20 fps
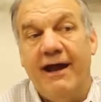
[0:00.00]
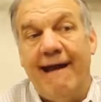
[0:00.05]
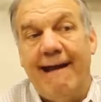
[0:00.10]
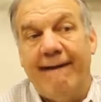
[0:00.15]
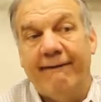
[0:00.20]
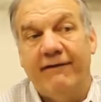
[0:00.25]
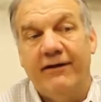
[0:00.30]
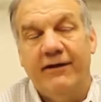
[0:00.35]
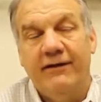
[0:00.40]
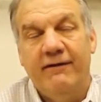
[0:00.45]

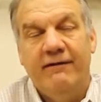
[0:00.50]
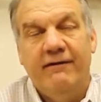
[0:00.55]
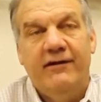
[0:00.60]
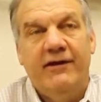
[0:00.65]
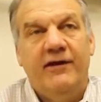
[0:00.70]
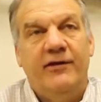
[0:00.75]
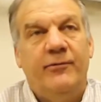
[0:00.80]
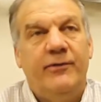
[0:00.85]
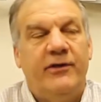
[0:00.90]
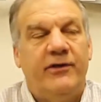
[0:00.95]
act,
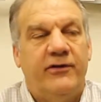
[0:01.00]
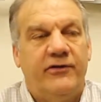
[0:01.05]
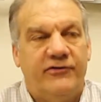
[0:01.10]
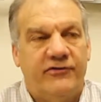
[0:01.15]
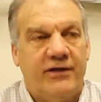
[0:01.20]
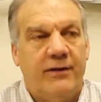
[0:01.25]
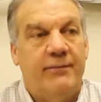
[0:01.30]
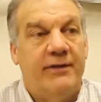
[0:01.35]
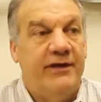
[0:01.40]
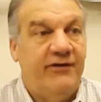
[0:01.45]
because
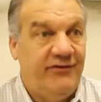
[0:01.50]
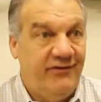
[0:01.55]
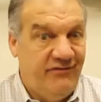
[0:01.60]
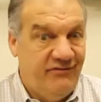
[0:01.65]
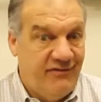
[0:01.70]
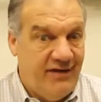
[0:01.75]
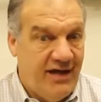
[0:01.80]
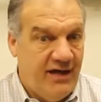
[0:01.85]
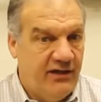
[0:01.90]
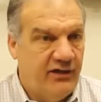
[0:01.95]
somebody's
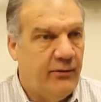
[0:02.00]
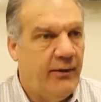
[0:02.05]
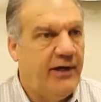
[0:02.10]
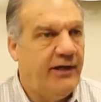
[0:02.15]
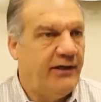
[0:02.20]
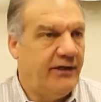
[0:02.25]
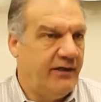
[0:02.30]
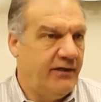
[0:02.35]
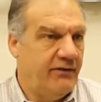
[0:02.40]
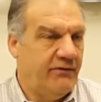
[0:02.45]

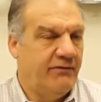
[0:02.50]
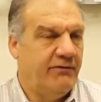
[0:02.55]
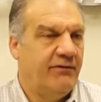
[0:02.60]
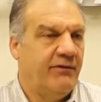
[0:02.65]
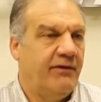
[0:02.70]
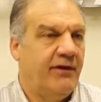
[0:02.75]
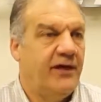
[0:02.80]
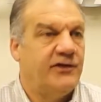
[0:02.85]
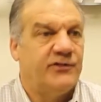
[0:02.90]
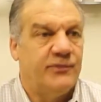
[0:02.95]
evaluating you
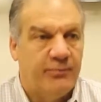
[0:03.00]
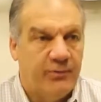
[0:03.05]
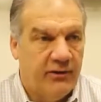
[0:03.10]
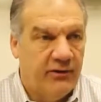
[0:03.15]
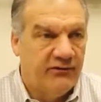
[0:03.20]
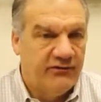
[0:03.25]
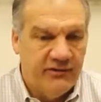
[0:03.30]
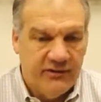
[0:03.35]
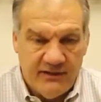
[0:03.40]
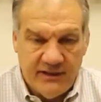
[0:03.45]
as a
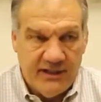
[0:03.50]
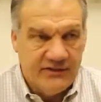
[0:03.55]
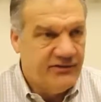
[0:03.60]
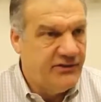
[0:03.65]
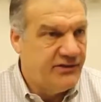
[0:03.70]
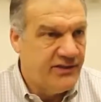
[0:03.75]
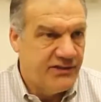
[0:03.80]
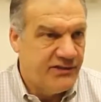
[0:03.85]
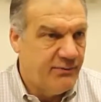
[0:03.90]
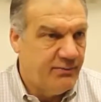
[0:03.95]
person, not
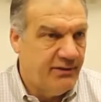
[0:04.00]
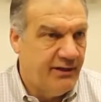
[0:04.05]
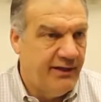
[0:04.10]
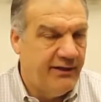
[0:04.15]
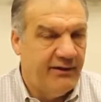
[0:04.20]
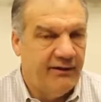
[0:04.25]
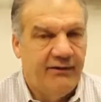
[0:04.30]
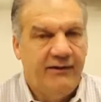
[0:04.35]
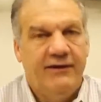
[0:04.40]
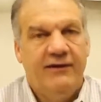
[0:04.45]
just as a
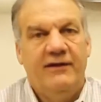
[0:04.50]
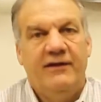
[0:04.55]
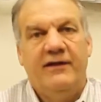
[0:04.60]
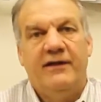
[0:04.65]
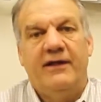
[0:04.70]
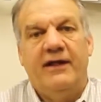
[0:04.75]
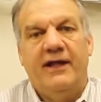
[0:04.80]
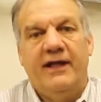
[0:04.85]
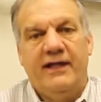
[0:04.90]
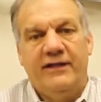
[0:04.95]
player.
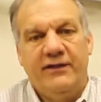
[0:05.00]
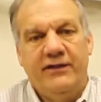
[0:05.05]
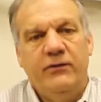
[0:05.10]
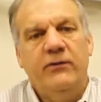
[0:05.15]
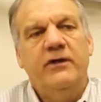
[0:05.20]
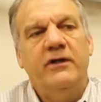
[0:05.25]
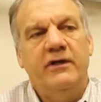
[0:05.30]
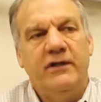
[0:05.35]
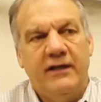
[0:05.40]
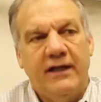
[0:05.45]
And you
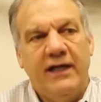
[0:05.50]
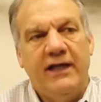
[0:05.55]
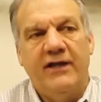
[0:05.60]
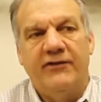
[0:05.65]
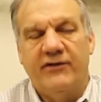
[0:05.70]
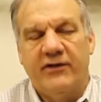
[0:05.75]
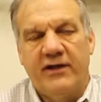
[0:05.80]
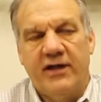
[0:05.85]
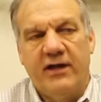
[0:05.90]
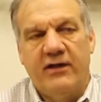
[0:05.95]
can get,
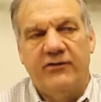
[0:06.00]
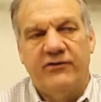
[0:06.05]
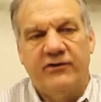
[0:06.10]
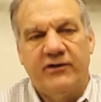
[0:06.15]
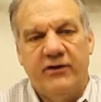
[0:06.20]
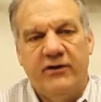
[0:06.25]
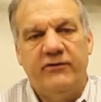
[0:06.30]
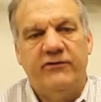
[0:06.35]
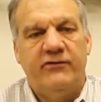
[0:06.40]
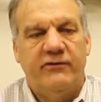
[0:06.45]
as a college
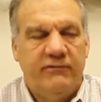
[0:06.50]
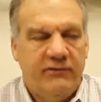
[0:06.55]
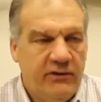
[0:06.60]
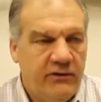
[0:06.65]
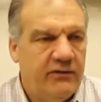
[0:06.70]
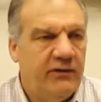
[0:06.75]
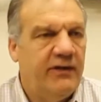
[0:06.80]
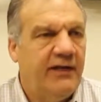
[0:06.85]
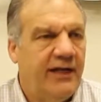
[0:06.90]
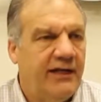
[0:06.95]
coach, you
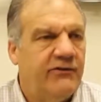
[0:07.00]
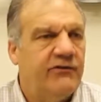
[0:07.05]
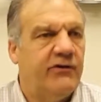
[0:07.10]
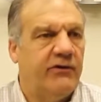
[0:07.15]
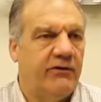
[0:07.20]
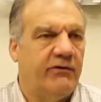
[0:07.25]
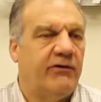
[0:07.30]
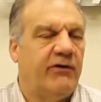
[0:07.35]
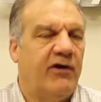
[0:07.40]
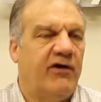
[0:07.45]
can get
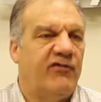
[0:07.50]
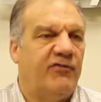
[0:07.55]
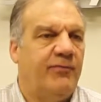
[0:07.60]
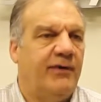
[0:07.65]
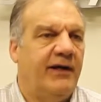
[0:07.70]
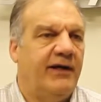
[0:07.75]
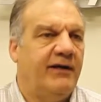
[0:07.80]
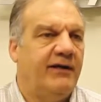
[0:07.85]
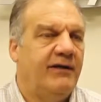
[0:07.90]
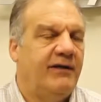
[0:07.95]
turned off
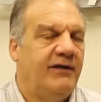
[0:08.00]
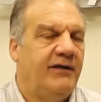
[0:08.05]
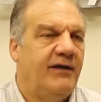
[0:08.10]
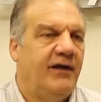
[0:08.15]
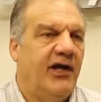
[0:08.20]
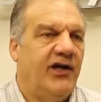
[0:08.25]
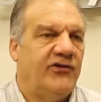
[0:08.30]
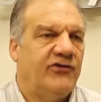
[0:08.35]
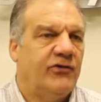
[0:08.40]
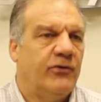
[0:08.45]
by a
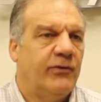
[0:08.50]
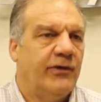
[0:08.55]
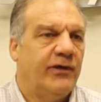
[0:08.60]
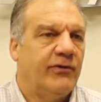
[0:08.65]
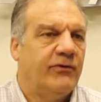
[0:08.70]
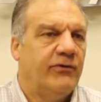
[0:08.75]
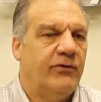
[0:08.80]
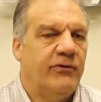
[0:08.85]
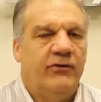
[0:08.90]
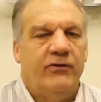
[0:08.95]
high school
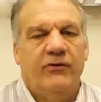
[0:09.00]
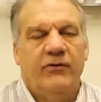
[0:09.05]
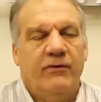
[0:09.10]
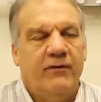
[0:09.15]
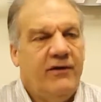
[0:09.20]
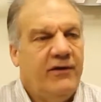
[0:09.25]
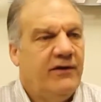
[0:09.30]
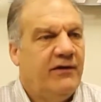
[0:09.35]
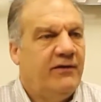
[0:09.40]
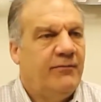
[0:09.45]
recruit who
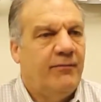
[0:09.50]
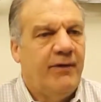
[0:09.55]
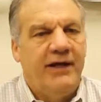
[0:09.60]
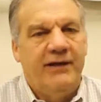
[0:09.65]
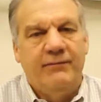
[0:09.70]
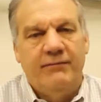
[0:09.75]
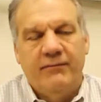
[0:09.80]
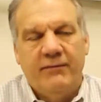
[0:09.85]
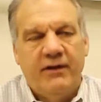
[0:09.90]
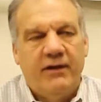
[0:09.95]

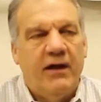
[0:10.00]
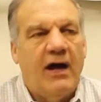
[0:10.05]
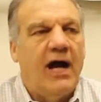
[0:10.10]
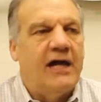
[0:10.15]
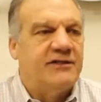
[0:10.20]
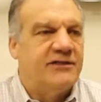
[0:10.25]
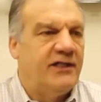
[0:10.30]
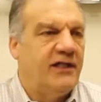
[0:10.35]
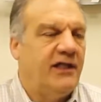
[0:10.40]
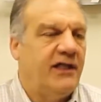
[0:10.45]
might
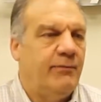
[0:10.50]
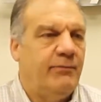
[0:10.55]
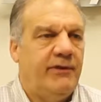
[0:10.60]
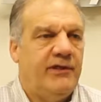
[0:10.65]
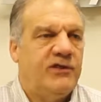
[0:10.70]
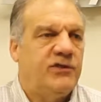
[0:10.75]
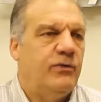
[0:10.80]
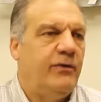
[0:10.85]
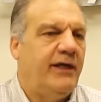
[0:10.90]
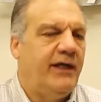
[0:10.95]
constantly be
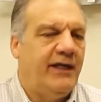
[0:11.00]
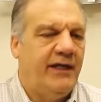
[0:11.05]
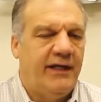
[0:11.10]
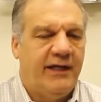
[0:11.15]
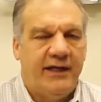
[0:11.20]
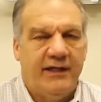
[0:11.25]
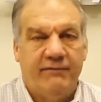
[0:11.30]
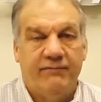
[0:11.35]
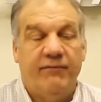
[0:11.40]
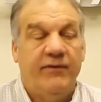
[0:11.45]

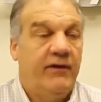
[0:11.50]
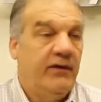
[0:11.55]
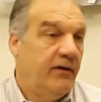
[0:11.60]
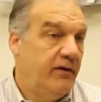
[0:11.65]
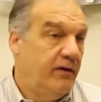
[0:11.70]
tweeting, in